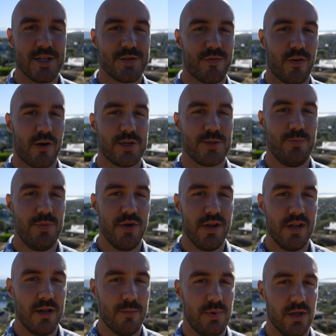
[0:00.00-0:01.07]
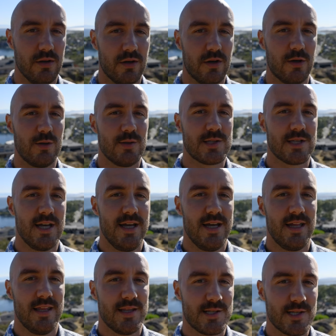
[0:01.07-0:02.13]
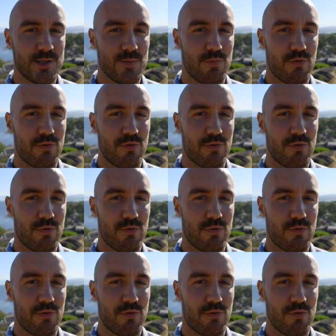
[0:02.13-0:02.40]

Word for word: As far as beauty and appeal goes, this is